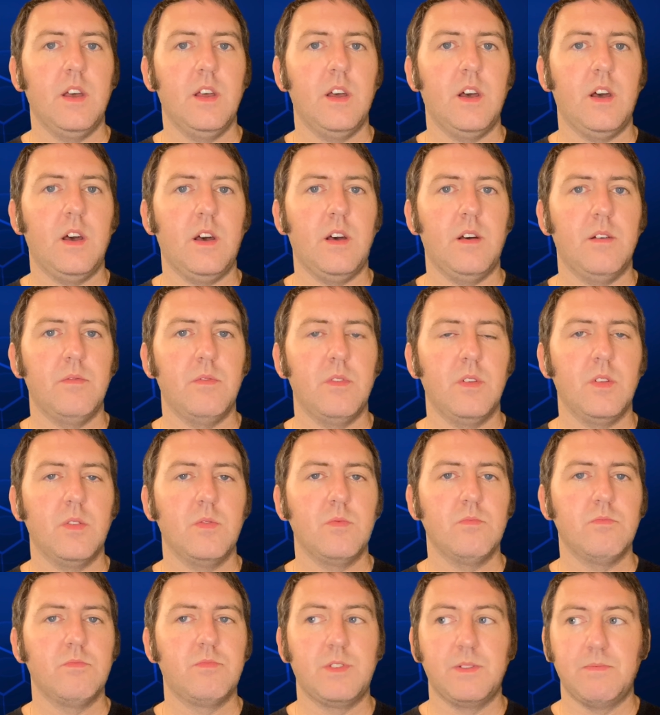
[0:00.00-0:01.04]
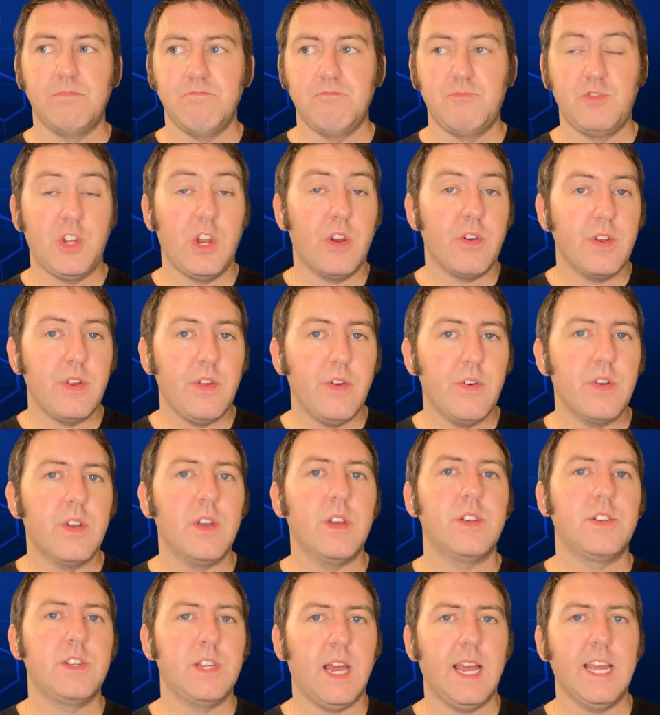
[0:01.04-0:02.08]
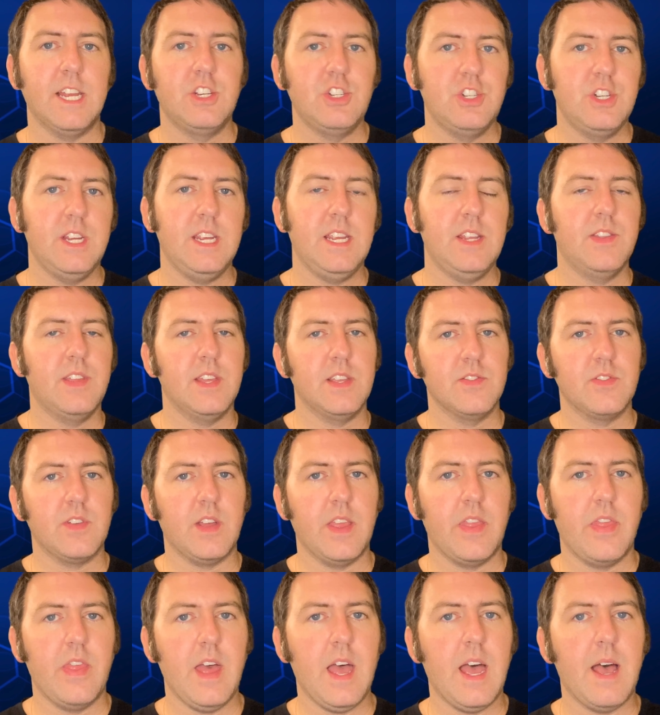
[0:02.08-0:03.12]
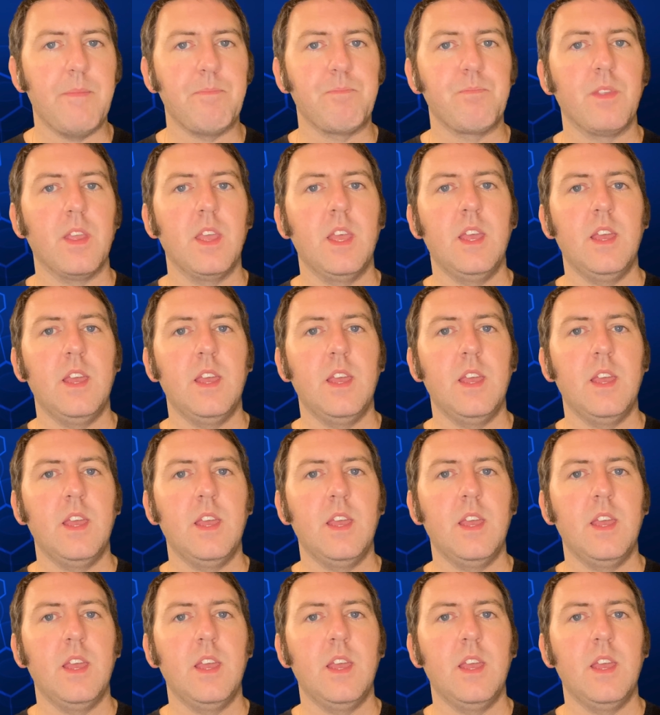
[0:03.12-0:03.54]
uh, chair yoga, Tai Chi, things like that.